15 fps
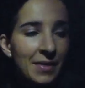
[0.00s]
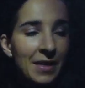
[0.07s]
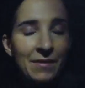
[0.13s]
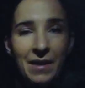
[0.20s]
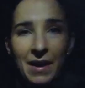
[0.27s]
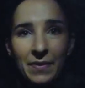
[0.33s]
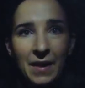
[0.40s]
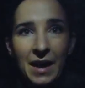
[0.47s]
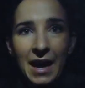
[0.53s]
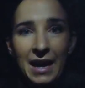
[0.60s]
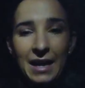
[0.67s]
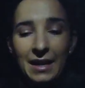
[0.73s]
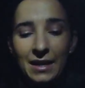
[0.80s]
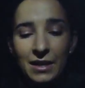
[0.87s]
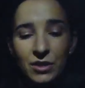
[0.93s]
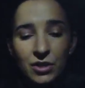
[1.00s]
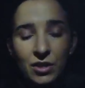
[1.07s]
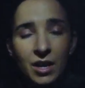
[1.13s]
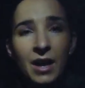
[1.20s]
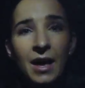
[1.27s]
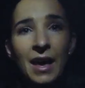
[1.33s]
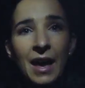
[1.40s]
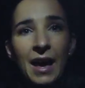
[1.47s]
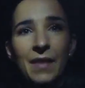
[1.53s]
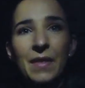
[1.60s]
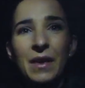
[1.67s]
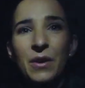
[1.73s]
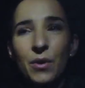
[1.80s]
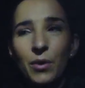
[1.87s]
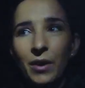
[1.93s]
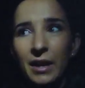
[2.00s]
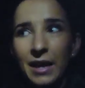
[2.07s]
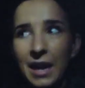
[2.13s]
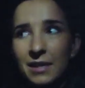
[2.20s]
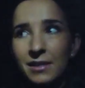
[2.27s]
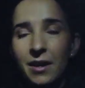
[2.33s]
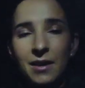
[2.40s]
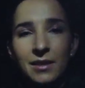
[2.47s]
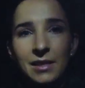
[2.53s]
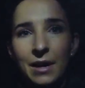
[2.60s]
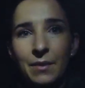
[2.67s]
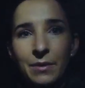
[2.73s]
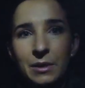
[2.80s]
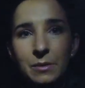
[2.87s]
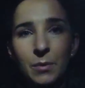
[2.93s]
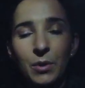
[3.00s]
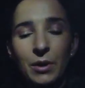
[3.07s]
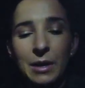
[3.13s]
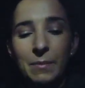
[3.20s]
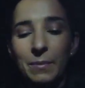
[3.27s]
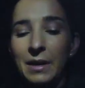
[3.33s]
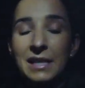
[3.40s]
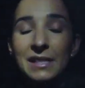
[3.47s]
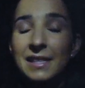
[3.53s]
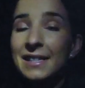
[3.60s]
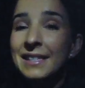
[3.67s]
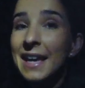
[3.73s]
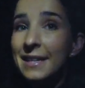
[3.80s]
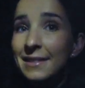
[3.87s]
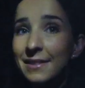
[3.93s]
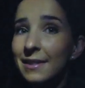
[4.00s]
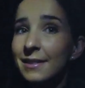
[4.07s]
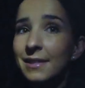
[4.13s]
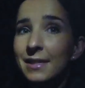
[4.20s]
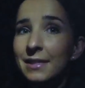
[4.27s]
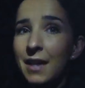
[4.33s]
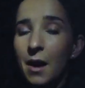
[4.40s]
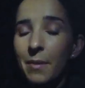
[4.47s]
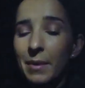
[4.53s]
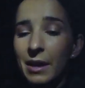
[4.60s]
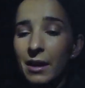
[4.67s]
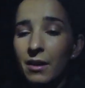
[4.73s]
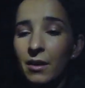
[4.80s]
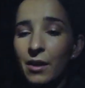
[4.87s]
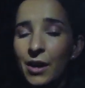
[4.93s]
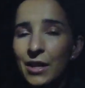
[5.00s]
They've had their haylage and they're not going to get turned out this morning because the dentist is coming,